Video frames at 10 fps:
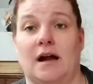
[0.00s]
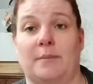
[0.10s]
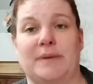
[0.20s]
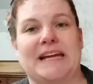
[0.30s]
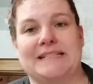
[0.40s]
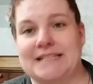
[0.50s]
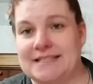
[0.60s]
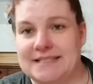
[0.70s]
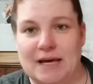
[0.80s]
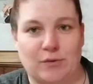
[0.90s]

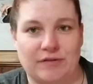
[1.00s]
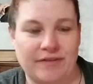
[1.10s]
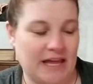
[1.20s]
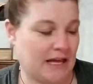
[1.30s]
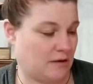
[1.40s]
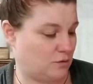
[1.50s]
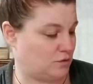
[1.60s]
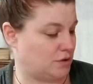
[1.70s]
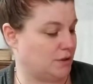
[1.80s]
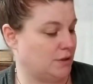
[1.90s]
paintings that were
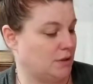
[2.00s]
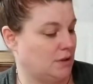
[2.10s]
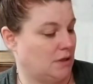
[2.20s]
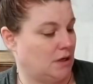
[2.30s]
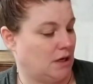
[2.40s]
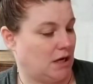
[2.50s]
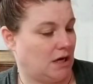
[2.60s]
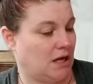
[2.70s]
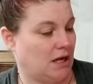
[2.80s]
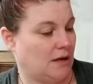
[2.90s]
found,
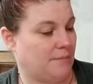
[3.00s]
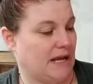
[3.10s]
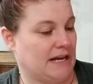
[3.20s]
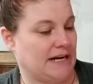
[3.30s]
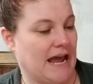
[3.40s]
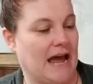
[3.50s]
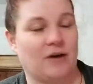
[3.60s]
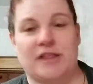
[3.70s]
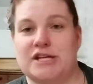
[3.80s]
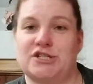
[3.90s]
and
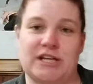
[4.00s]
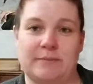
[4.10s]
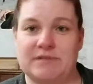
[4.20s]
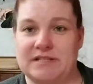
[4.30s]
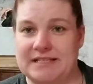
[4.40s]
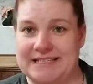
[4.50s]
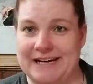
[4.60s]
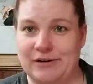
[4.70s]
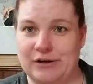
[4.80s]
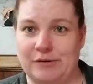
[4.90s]
how they shaped the
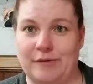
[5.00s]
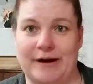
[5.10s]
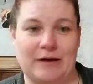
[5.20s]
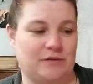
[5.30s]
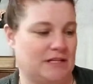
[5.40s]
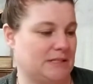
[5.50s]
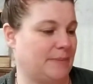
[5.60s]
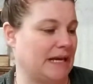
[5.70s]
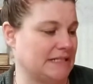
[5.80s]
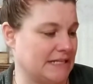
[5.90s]
tarot around these
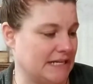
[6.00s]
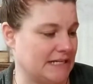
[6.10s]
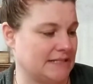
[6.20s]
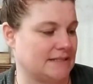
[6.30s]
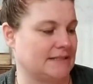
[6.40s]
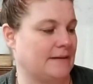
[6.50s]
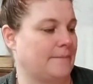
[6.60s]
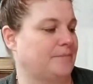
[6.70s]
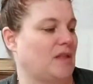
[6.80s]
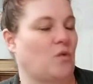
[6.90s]
paintings,
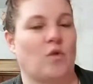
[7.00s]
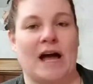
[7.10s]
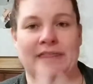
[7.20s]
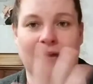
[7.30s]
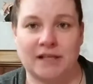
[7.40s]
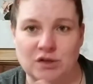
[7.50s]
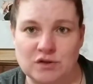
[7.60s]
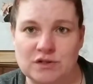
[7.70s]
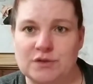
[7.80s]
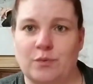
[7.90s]
why they
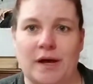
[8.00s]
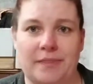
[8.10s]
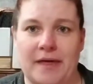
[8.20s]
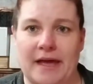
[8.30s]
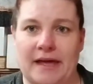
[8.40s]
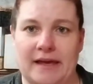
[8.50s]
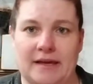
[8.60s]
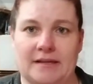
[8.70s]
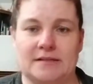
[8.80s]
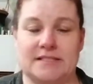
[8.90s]
used what
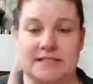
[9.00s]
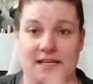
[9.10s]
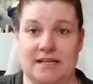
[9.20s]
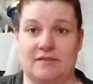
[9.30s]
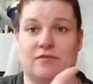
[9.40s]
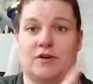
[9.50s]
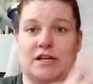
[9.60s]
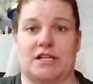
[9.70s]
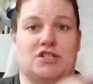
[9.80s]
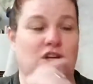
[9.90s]
they did for
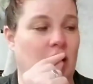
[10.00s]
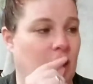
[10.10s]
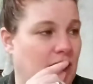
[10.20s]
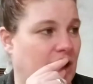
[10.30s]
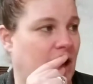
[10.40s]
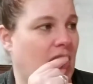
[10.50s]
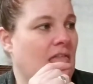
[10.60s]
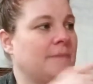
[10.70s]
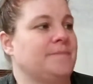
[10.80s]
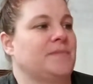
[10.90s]
each card,
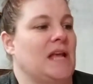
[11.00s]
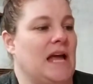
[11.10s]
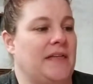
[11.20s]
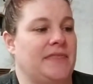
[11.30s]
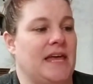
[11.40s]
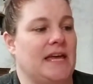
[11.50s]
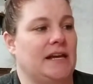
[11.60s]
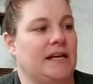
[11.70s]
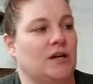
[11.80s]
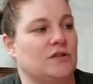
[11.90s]
and
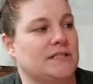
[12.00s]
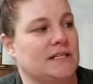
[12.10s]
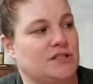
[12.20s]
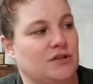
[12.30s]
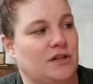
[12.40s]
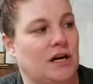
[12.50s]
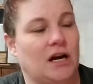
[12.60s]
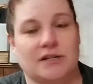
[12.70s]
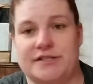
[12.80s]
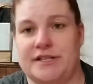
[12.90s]
then it goes into the
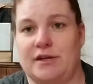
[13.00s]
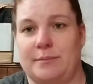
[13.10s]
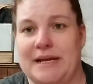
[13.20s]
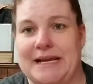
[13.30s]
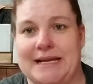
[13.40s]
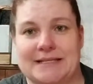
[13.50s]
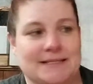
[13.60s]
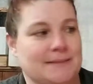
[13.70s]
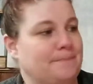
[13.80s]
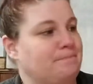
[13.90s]
cards and their
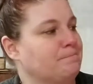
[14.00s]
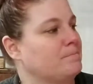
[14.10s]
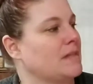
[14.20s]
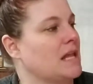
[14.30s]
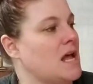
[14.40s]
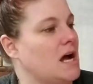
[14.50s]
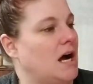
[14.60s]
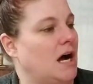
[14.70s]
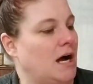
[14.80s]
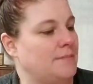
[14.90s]
meanings.
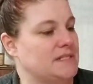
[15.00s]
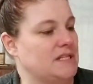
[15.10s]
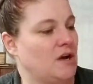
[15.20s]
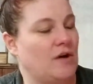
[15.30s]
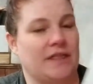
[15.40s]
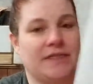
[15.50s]
So